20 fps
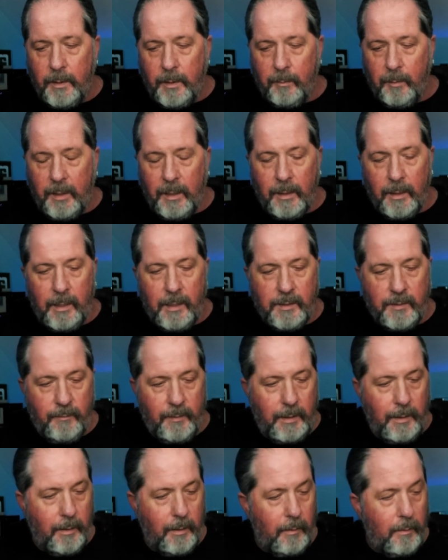my last
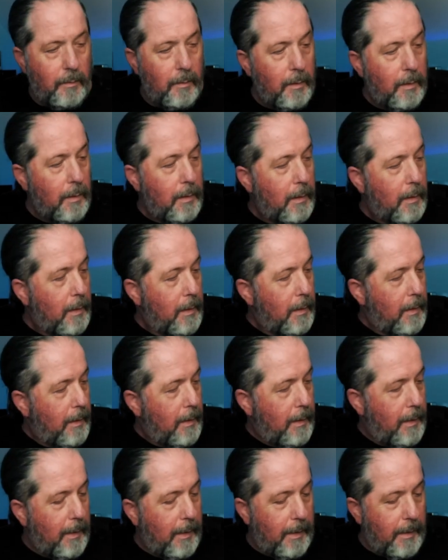video.
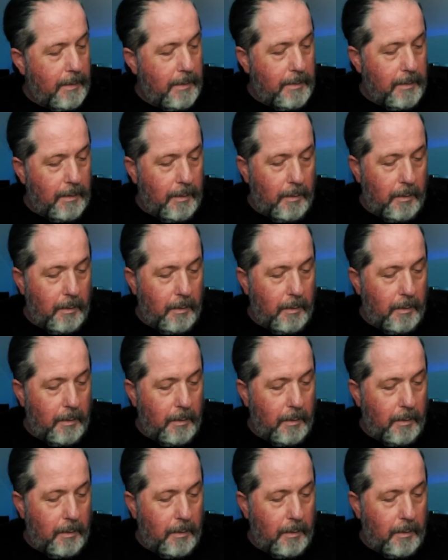That